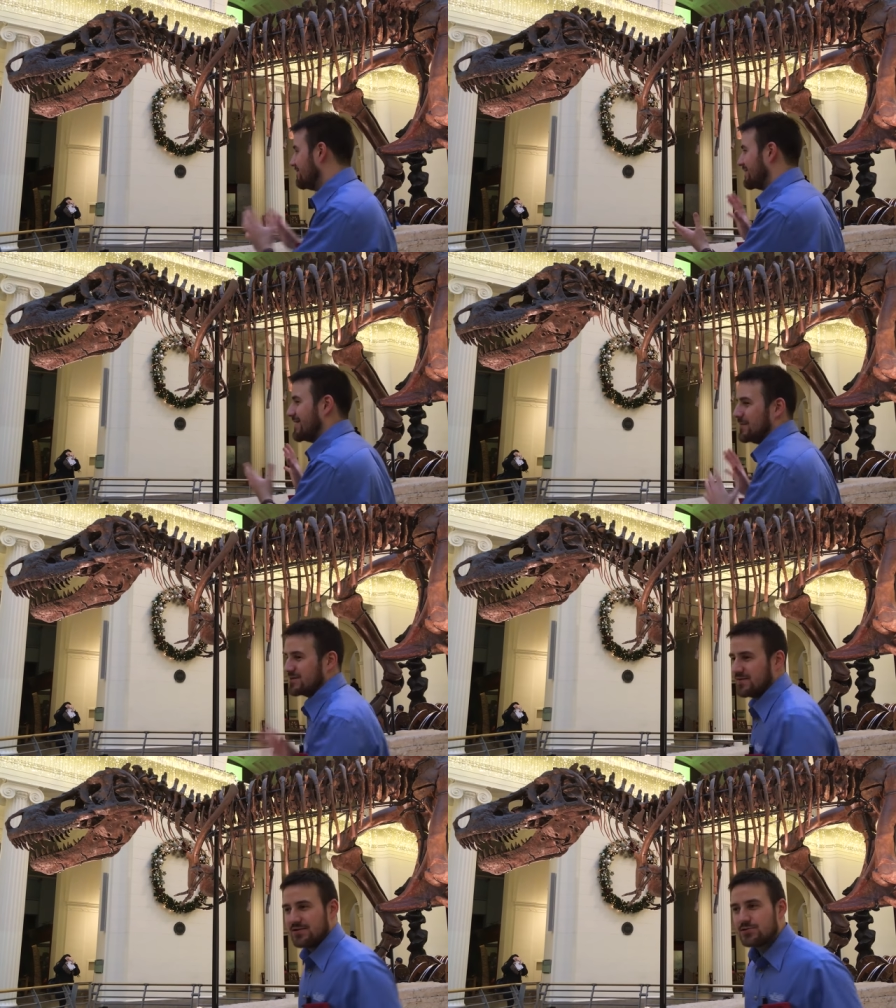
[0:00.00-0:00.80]
There's not
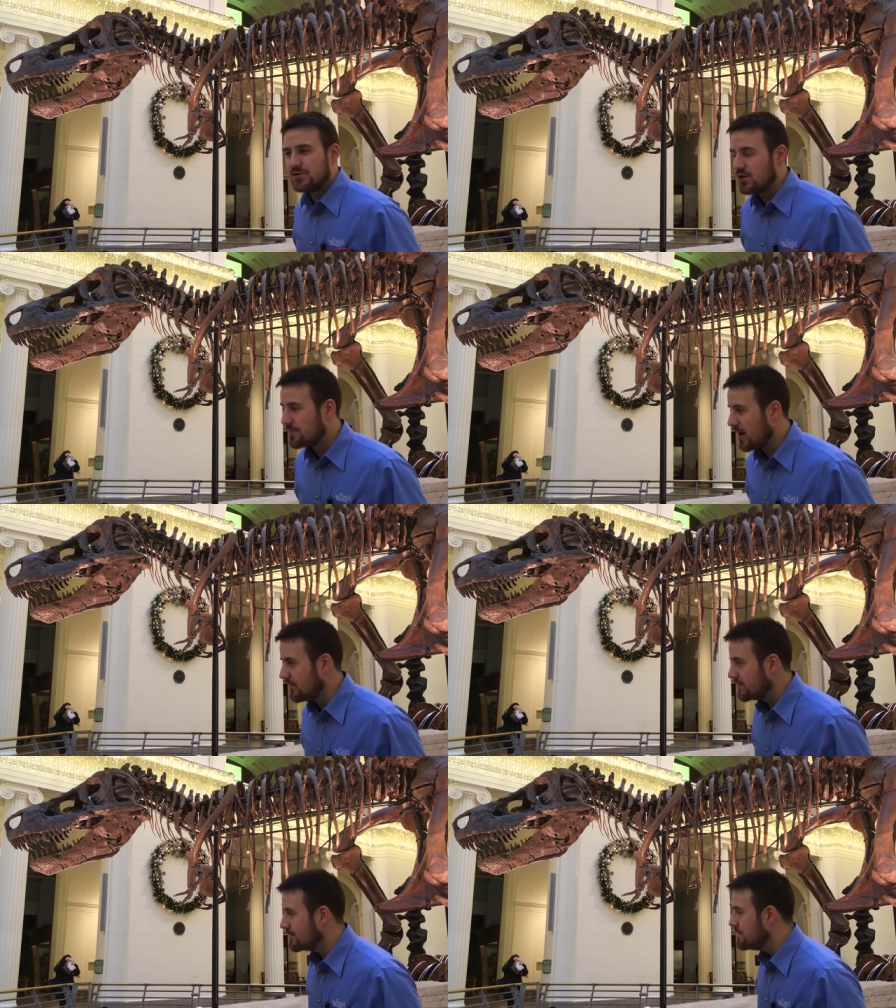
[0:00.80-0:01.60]
much of a difference between their
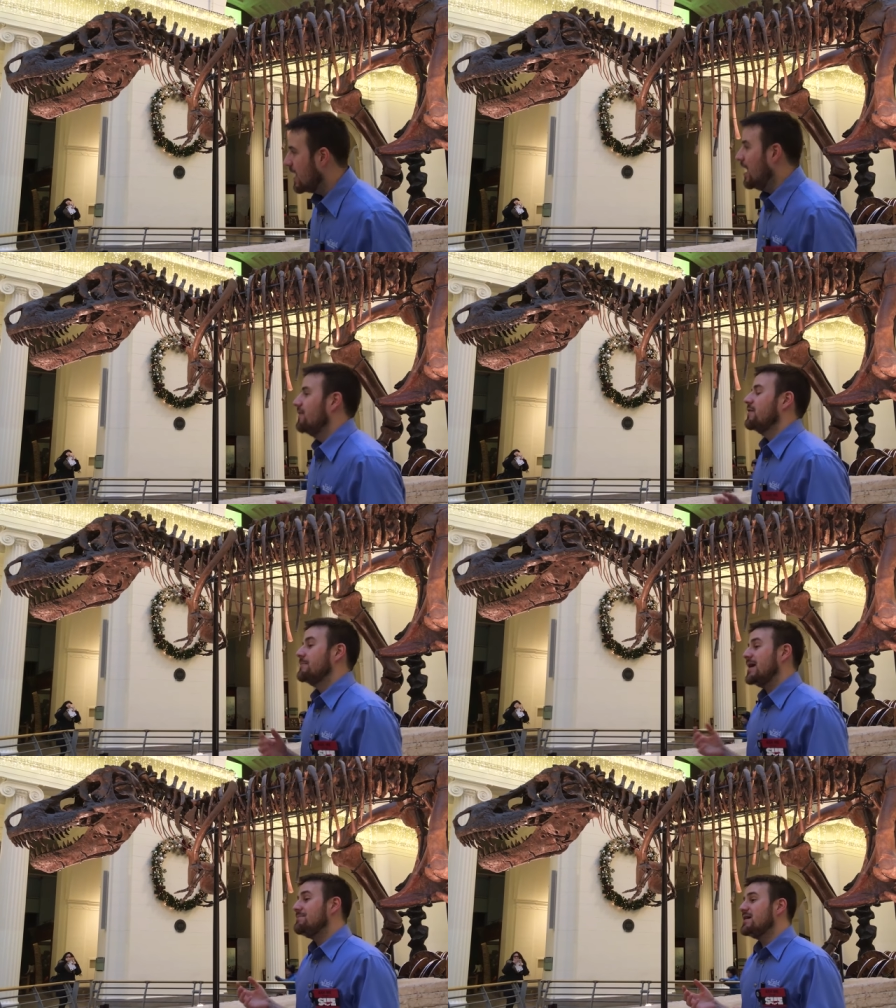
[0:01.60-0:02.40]
pelvis. There
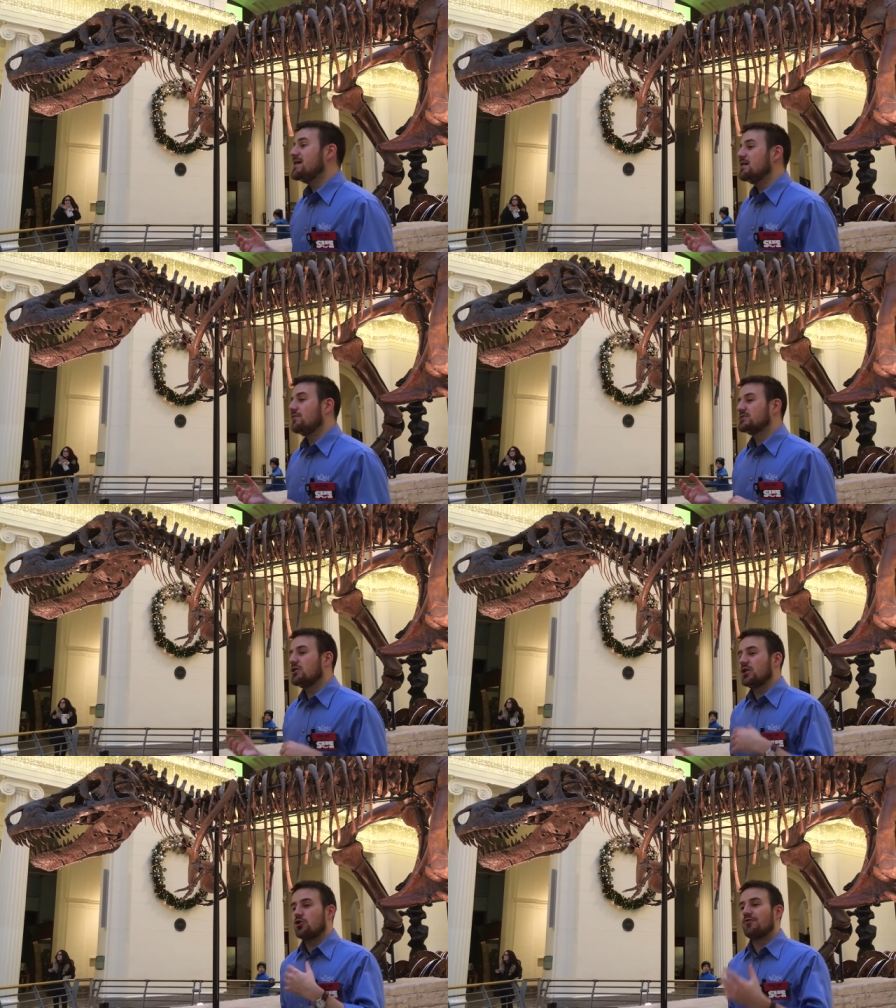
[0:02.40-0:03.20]
may be what's
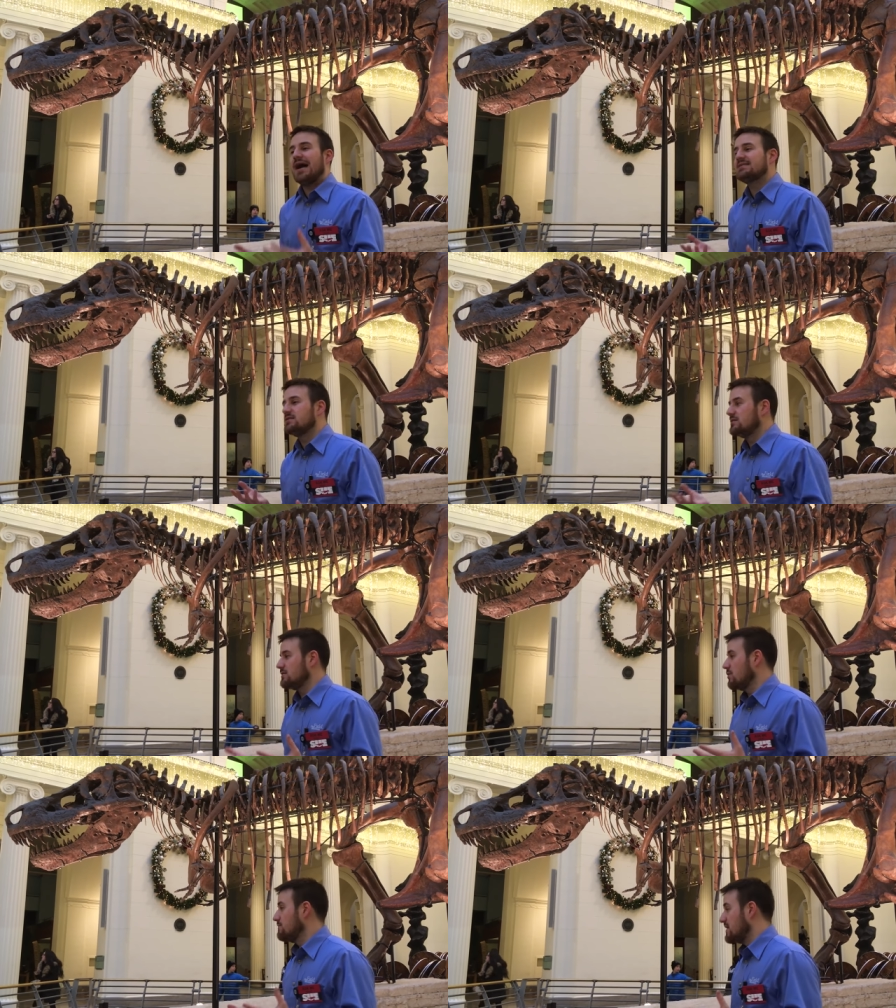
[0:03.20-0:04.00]
called a gracile
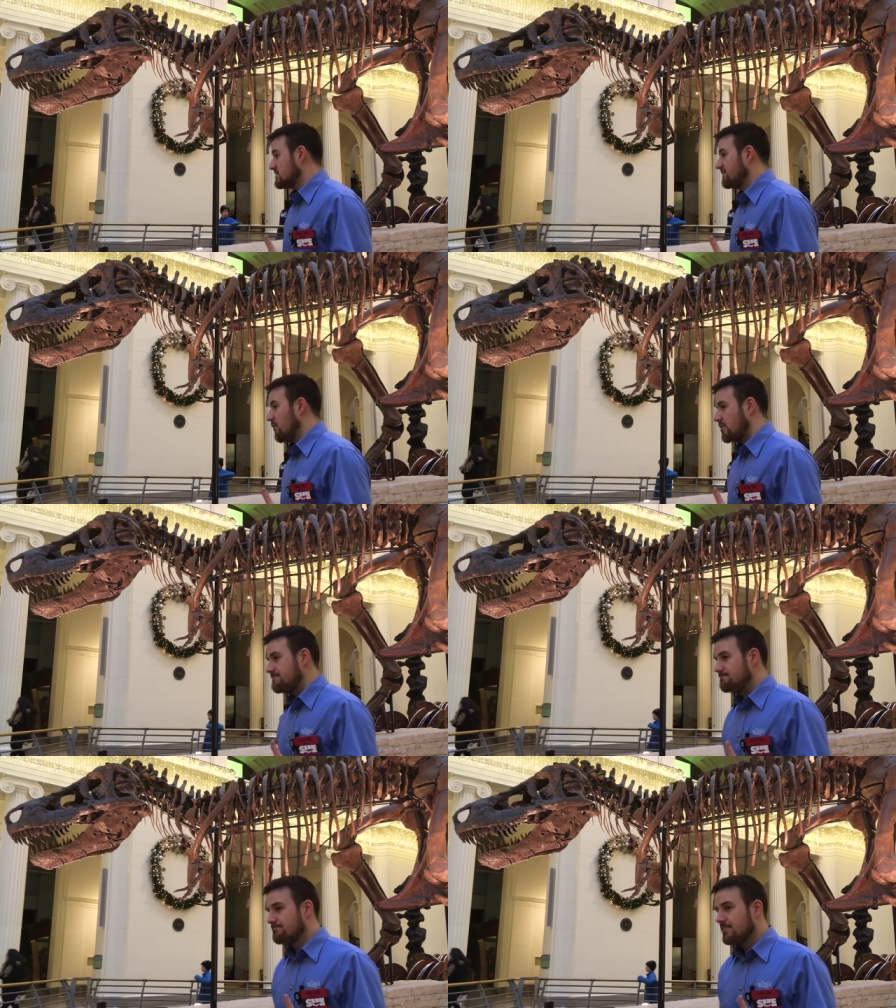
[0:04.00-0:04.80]
and robust
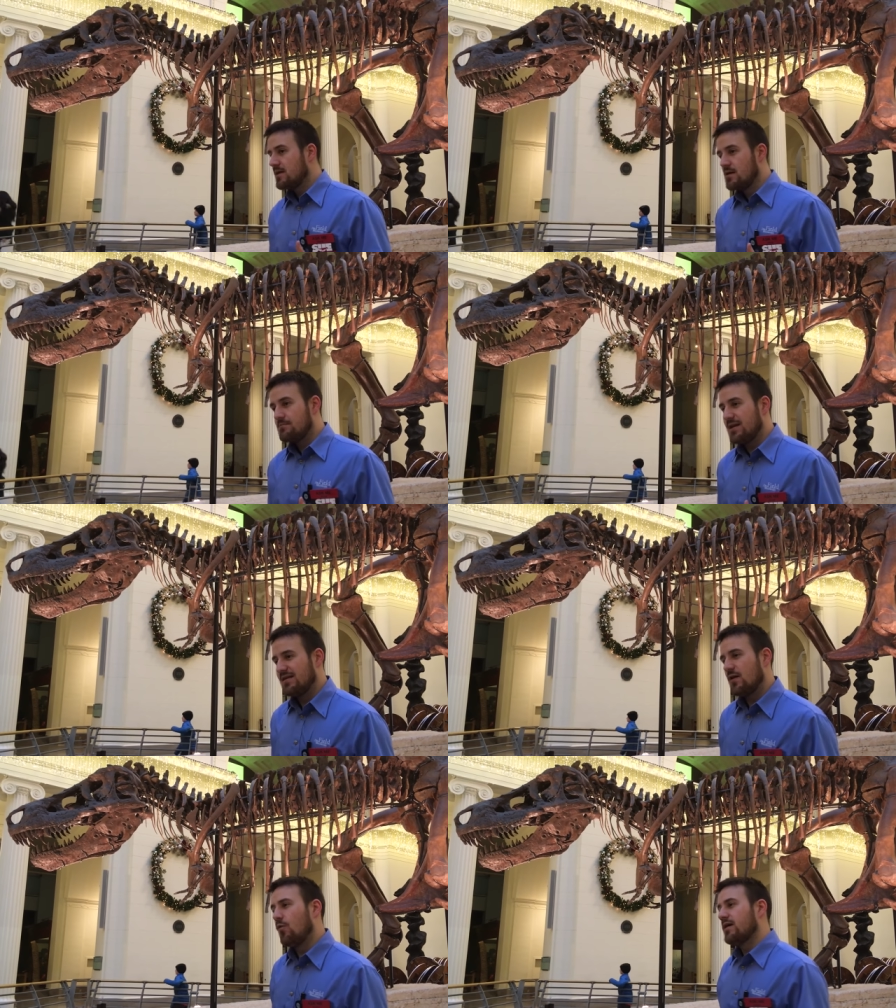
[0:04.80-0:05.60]
form,
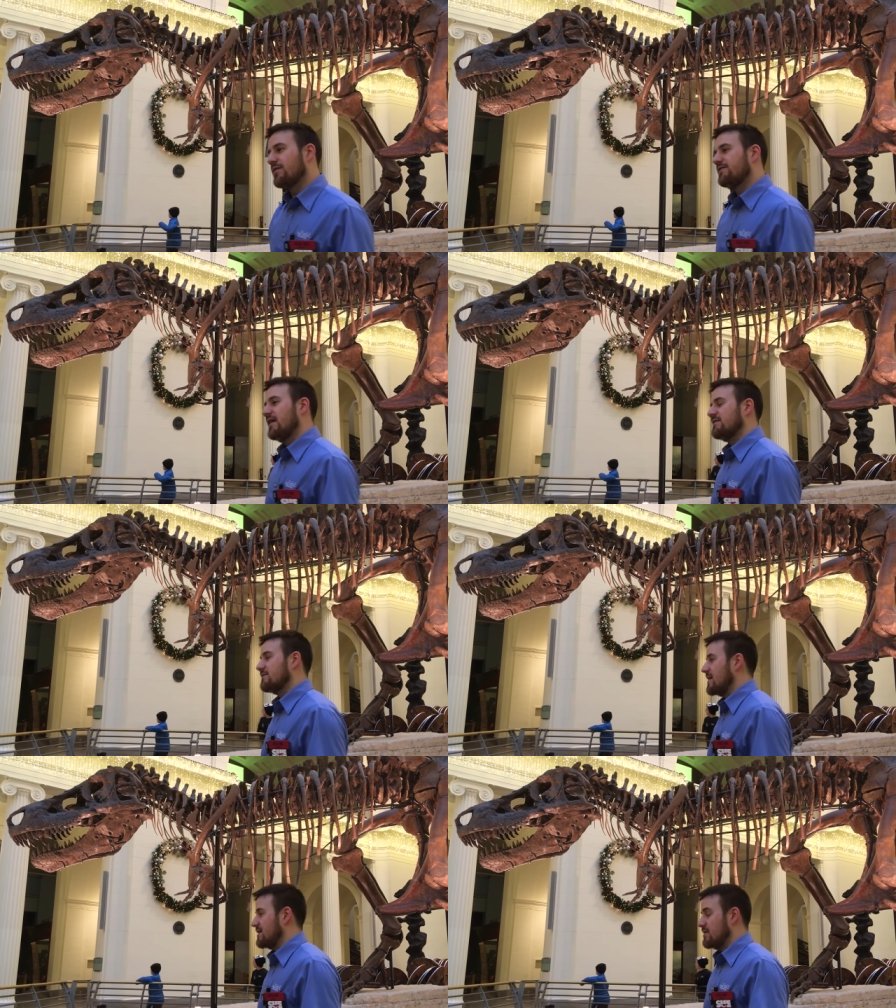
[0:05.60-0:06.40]
meaning that one of the
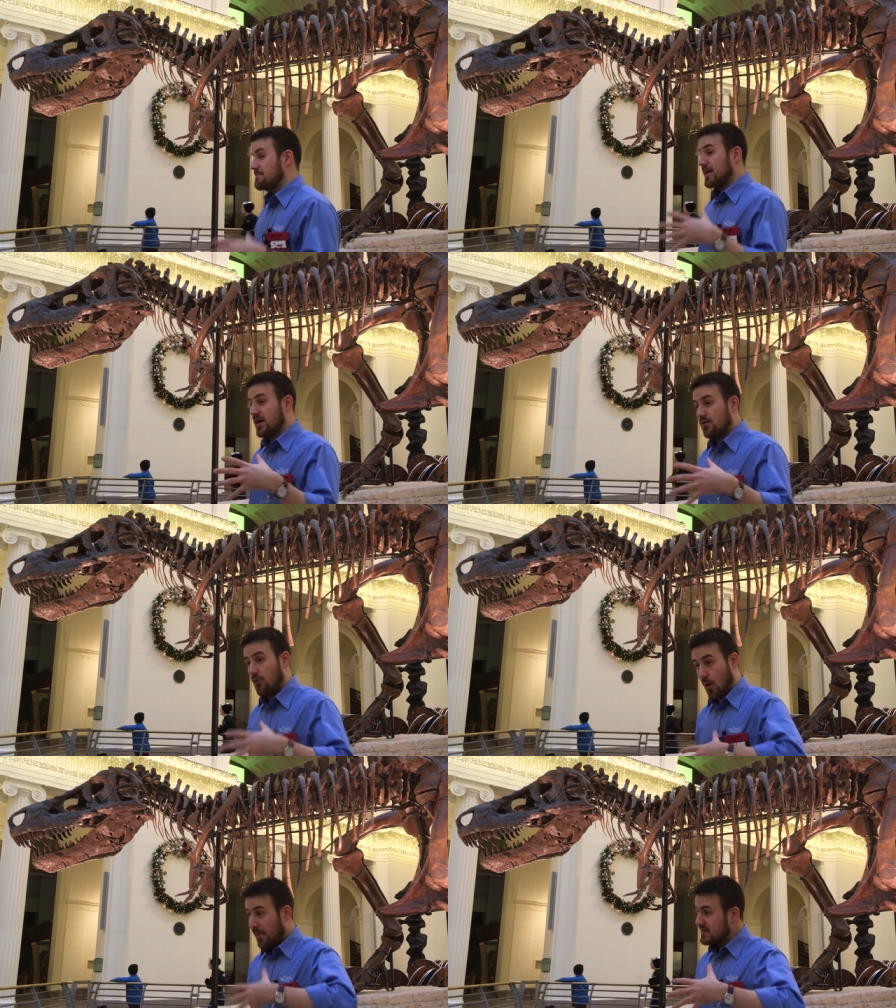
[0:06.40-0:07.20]
sexes might have been bigger,
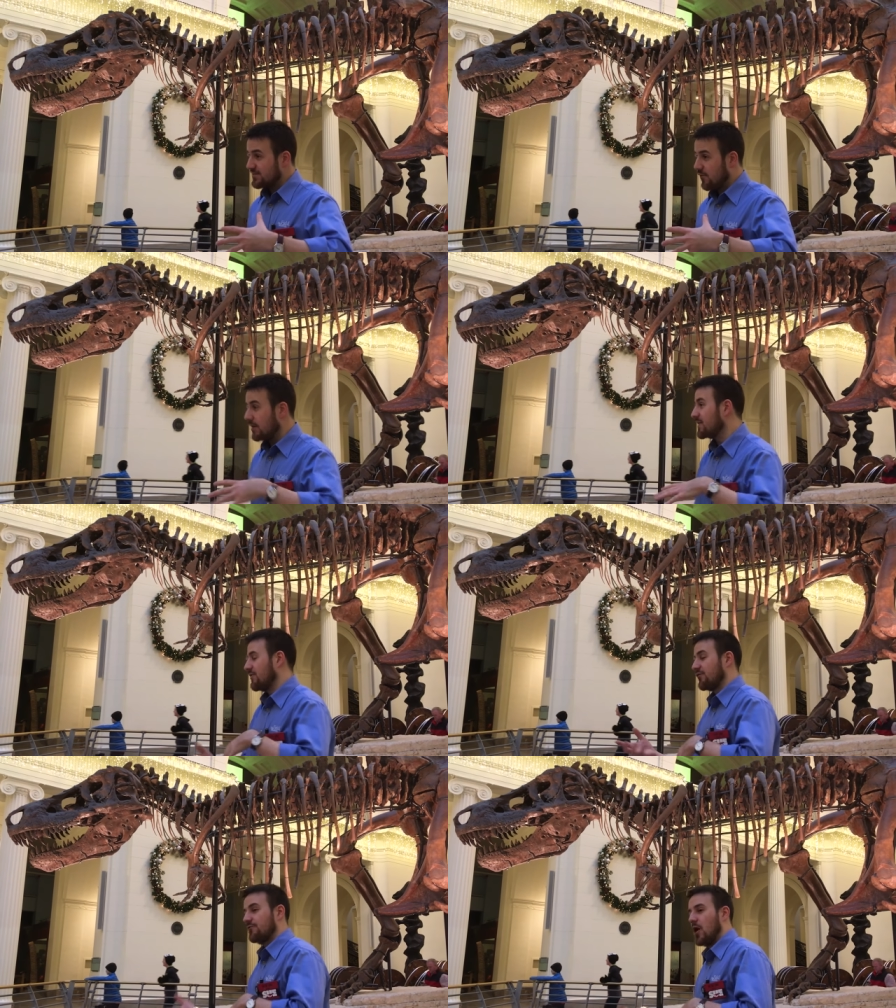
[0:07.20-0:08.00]
a robust form, the
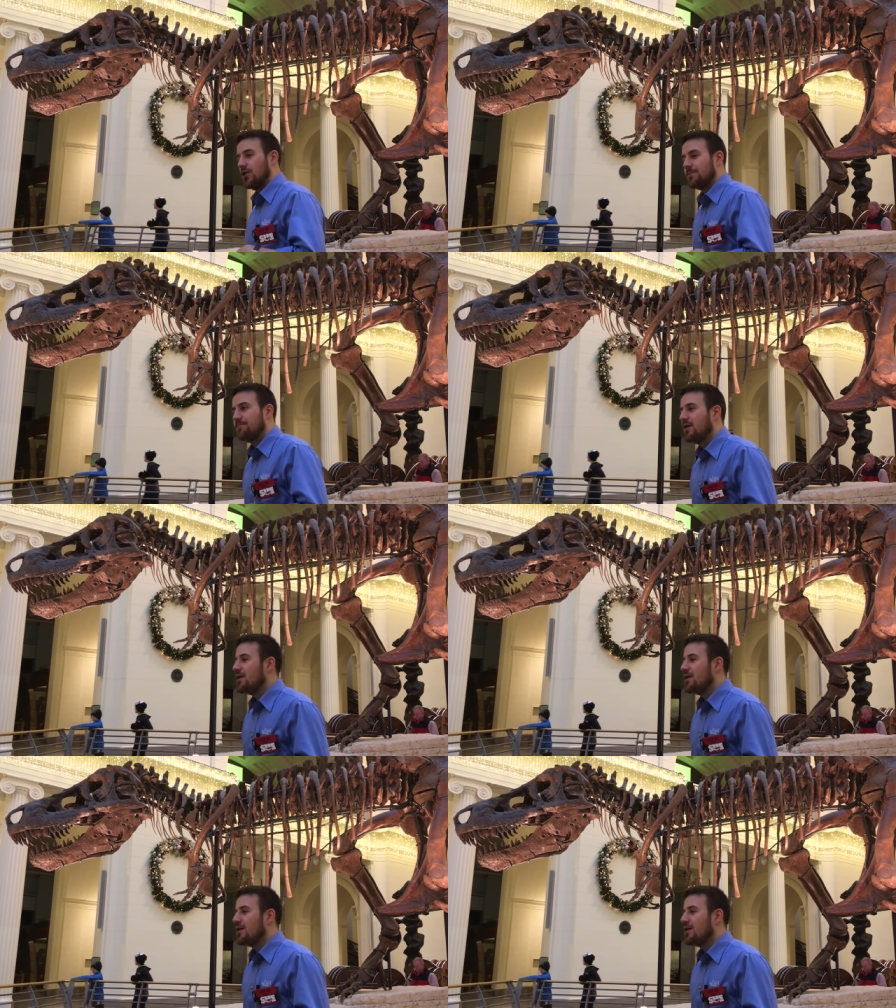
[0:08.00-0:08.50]
other smaller.